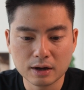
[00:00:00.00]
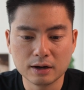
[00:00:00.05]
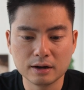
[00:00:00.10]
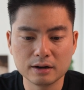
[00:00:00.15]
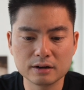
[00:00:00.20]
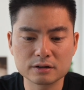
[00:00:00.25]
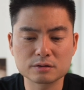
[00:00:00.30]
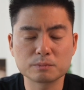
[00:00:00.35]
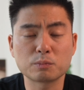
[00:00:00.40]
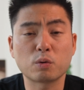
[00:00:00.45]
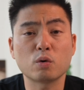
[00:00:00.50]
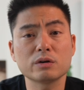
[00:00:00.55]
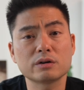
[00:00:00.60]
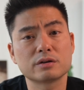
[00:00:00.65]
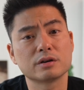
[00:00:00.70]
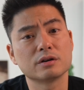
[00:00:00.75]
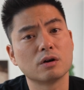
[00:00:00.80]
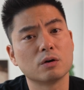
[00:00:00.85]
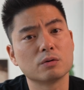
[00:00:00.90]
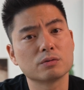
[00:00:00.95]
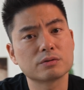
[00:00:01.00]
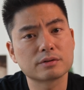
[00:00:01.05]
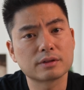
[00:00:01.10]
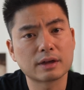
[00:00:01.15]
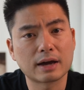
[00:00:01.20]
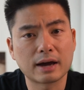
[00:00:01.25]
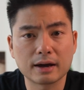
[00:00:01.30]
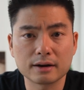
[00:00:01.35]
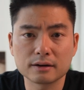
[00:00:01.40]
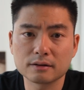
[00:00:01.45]
It is important to note
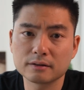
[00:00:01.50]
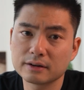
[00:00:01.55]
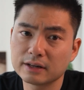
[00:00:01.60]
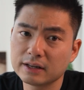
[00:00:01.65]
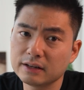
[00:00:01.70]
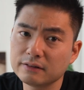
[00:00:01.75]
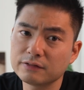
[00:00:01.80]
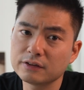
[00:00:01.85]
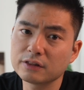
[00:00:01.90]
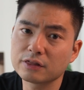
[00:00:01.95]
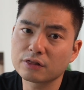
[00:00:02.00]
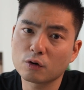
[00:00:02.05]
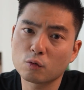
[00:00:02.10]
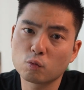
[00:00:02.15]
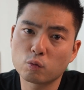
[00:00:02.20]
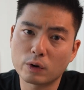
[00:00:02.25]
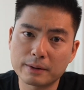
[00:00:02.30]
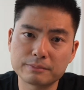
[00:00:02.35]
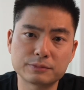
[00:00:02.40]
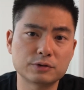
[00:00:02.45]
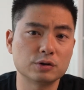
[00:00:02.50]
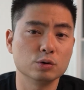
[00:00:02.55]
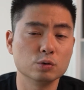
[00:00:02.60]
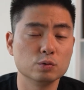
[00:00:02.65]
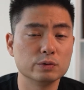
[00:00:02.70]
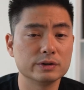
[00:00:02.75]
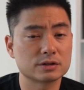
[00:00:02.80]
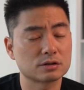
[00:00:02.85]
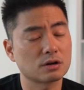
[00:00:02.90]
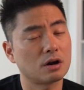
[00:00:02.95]
that even though Web
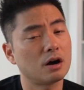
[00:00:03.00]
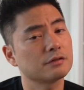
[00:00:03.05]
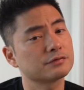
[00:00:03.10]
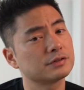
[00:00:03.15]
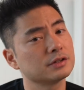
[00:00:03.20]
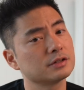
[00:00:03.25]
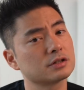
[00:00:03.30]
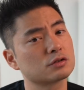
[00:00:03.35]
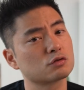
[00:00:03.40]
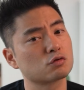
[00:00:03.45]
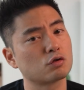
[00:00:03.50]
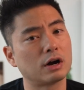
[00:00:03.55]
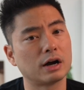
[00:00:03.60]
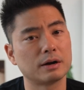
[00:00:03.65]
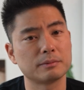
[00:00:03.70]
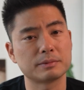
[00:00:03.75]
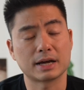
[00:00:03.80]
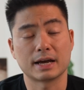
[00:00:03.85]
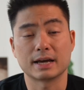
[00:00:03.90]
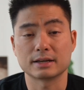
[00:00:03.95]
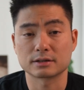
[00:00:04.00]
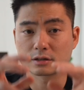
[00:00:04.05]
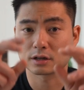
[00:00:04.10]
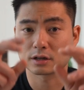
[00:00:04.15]
2 is often described as